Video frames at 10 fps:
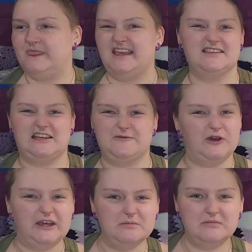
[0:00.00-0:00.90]
like 6
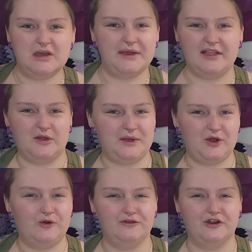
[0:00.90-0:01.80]
foot, maybe a little bit
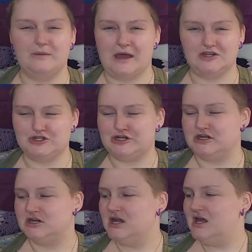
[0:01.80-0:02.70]
over, I'm not
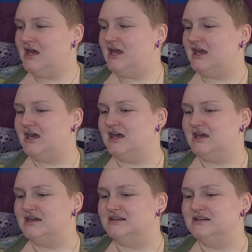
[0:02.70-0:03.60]
sure.
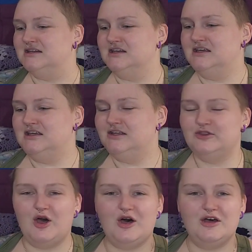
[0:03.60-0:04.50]
And
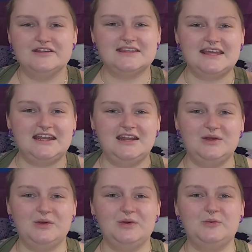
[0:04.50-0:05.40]
tall, skinny
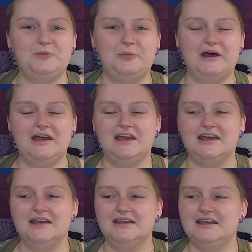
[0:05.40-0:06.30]
dude,
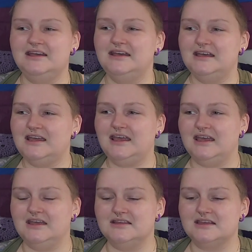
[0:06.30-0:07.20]
but
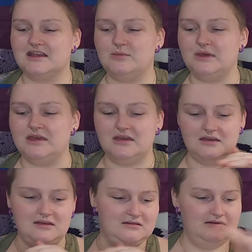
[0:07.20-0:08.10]
it's gonna
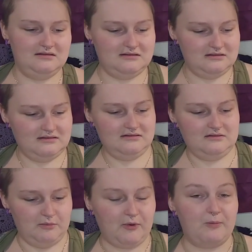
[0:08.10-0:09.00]
be
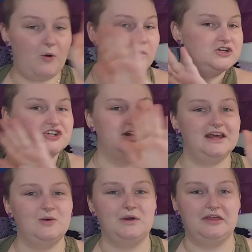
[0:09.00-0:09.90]

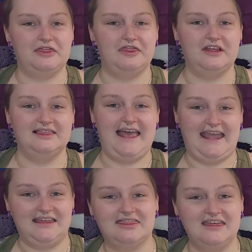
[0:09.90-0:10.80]
proportionate with the
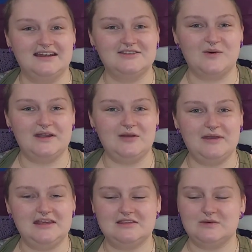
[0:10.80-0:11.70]
length that it's going to
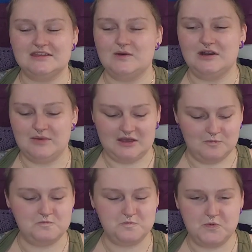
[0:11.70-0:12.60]
be, so it's going to be a
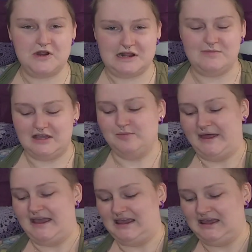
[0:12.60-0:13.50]
pretty big
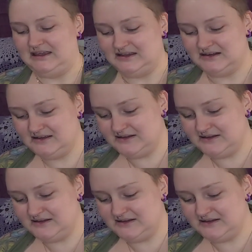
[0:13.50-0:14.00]
blanket.